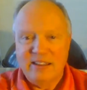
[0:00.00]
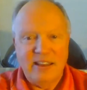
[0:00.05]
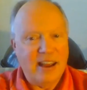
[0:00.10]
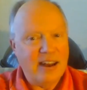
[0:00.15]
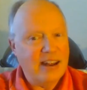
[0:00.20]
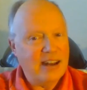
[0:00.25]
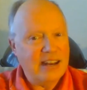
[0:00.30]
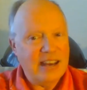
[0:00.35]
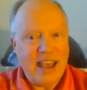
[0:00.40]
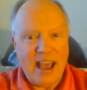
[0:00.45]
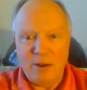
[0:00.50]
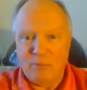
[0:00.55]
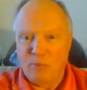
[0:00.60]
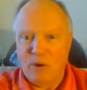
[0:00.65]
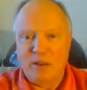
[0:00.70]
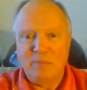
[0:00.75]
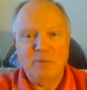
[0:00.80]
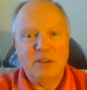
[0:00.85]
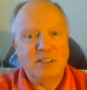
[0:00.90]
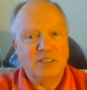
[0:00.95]
They didn't get
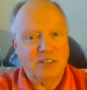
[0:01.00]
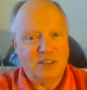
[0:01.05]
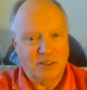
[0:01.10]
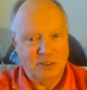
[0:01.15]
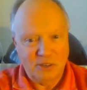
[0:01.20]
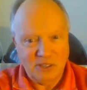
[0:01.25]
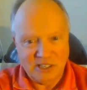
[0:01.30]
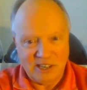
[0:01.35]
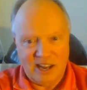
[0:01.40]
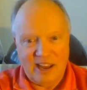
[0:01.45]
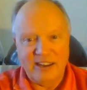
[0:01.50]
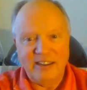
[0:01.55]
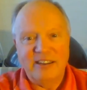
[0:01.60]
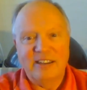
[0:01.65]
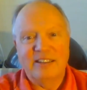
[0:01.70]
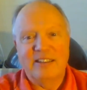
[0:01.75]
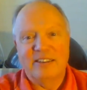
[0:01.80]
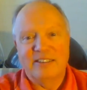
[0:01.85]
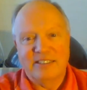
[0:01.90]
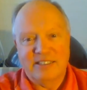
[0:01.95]
one because the cruise line
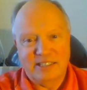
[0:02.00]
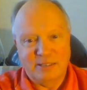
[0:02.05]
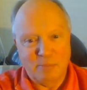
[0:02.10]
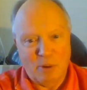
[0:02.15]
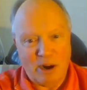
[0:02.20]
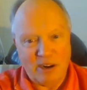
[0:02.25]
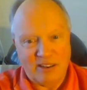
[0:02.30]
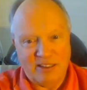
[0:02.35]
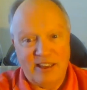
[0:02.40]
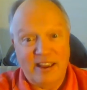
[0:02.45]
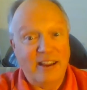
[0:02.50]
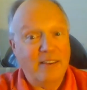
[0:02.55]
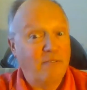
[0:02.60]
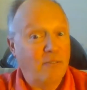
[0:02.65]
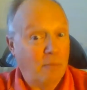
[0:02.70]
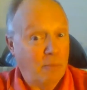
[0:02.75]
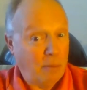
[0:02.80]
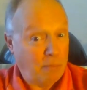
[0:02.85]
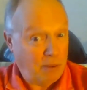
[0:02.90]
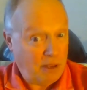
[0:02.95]
did the smart thing
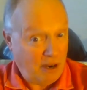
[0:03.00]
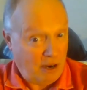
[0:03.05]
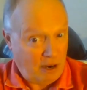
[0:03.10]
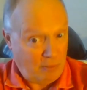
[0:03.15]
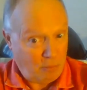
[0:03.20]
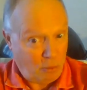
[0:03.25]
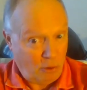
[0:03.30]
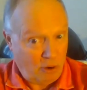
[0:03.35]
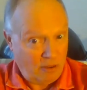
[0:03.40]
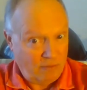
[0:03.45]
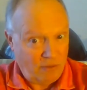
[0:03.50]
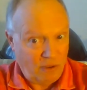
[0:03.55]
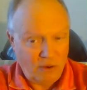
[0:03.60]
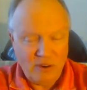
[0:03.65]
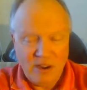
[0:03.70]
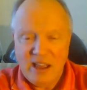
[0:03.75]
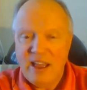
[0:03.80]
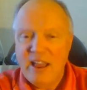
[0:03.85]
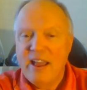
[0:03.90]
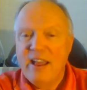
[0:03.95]
from a PR point of
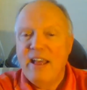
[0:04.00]
view.